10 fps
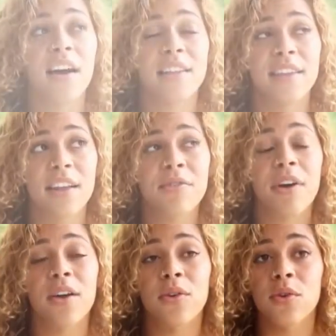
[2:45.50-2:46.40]
to
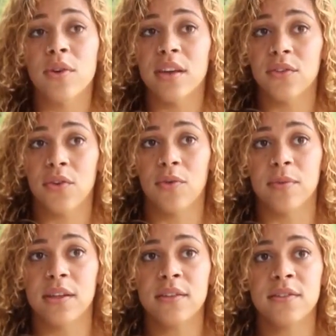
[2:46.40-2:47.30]
identify who is
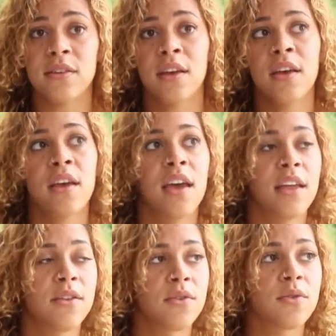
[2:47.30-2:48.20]
homeless
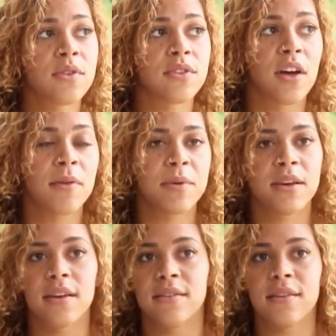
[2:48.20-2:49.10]
and who is not
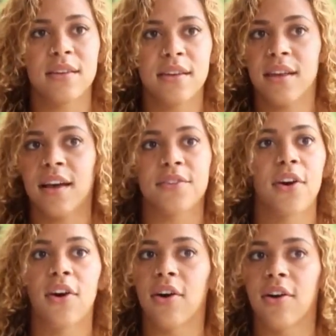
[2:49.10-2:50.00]
because it, it has
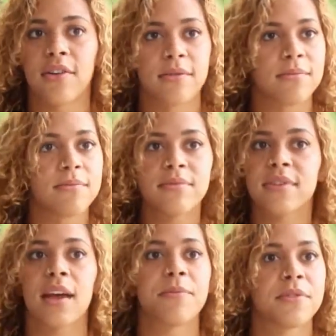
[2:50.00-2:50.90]
all
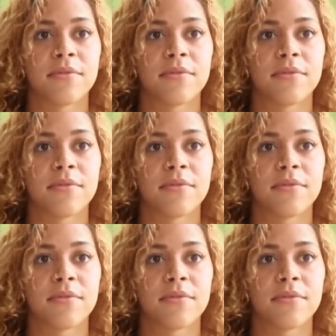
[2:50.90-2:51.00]
types